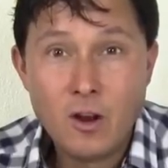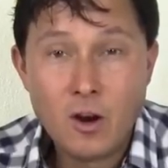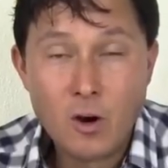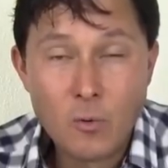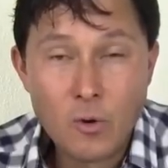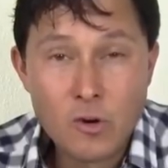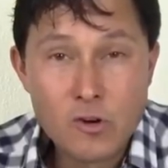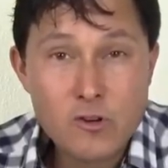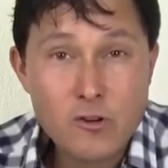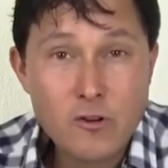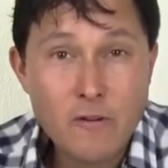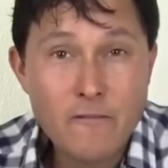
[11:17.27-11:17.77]

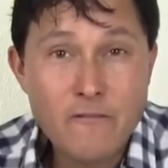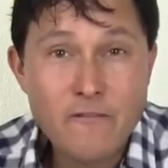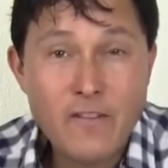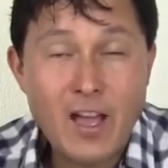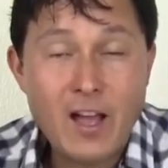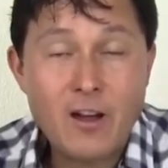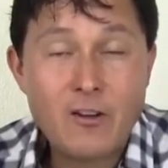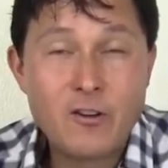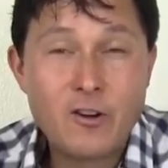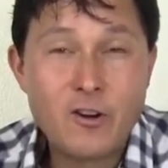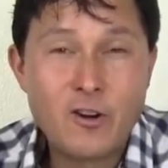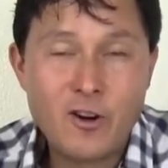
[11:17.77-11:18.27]
original
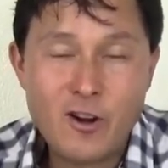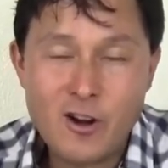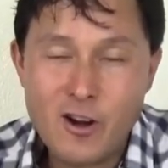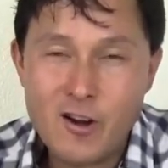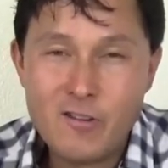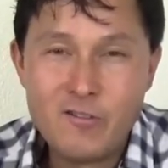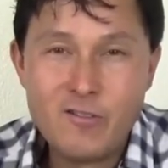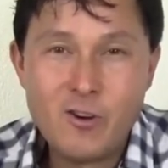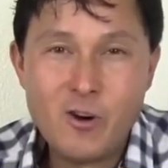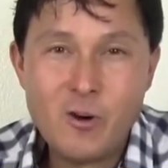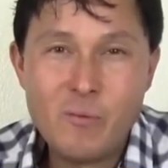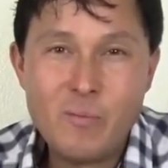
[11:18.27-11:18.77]
founder
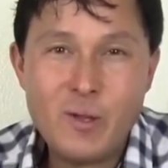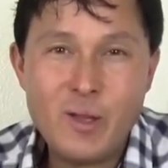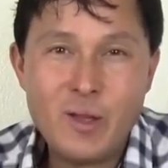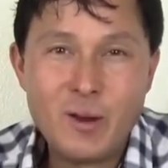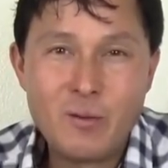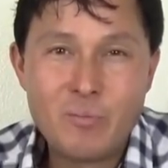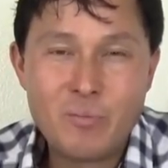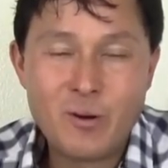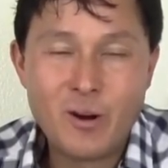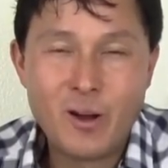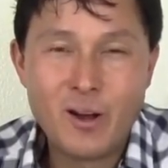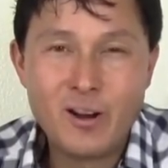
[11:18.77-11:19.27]
of
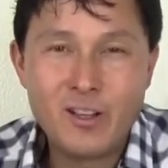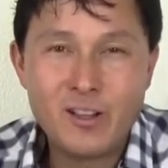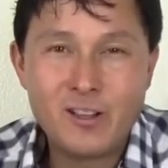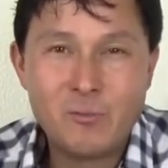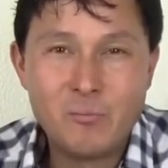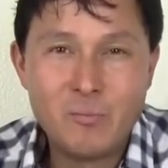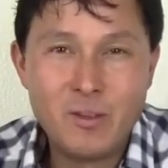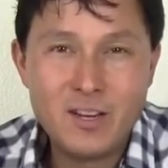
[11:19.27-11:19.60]
Omega Products